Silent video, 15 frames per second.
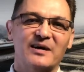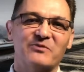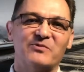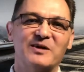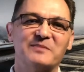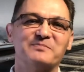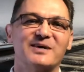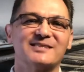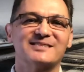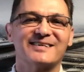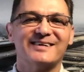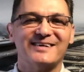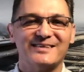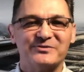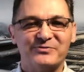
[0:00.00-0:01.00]
OnePlus
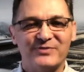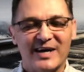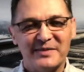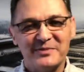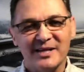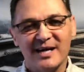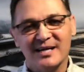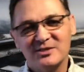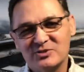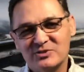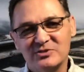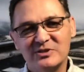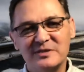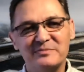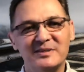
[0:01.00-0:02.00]
God family, I
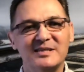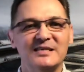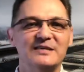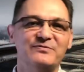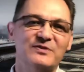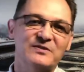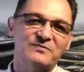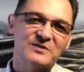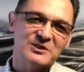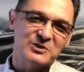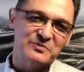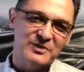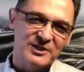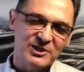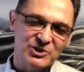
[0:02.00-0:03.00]
truly believe in this
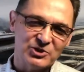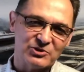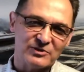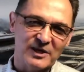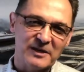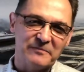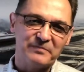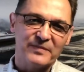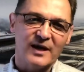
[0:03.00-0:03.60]
ministry.